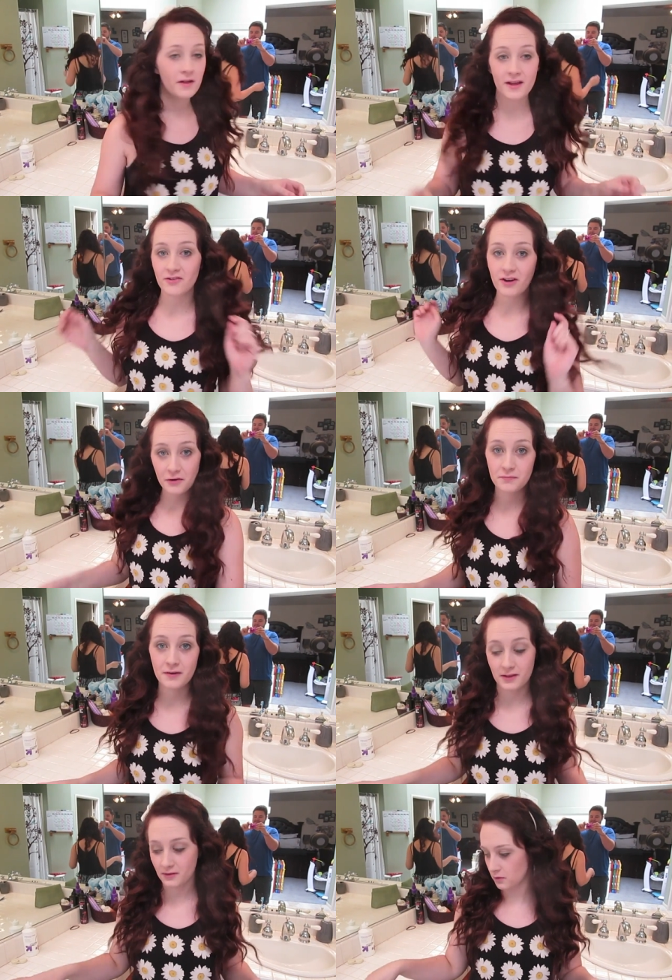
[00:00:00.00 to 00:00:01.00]
playing around with
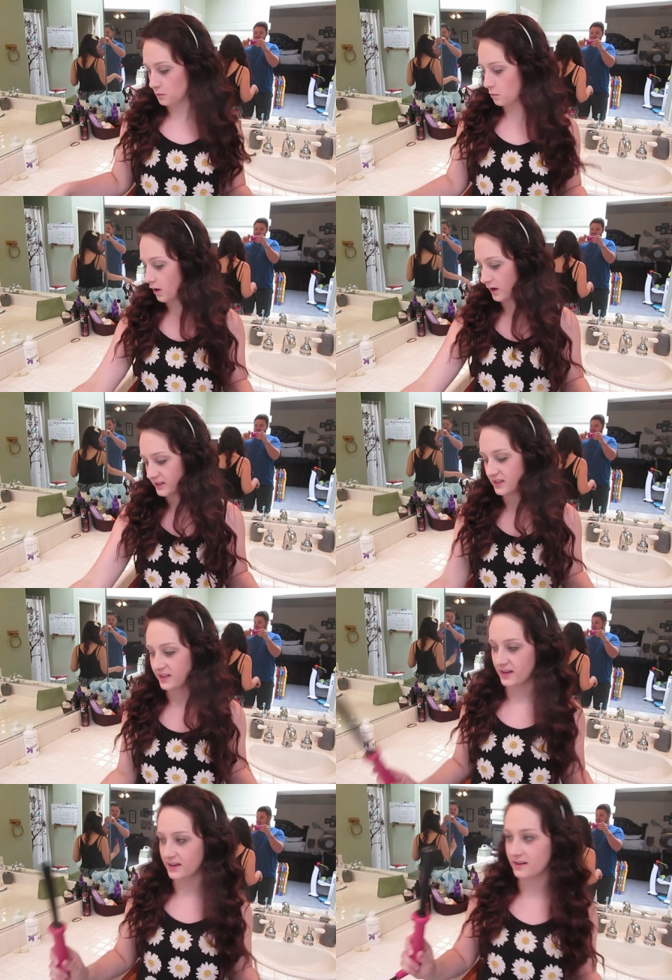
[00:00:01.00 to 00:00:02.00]
my little wand
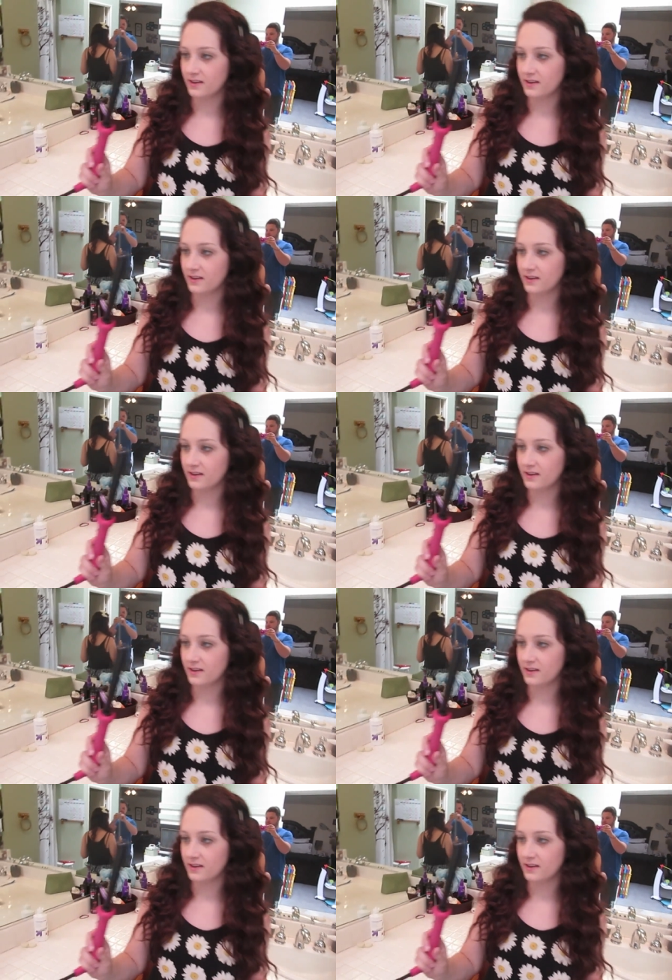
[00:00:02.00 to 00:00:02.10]
thing.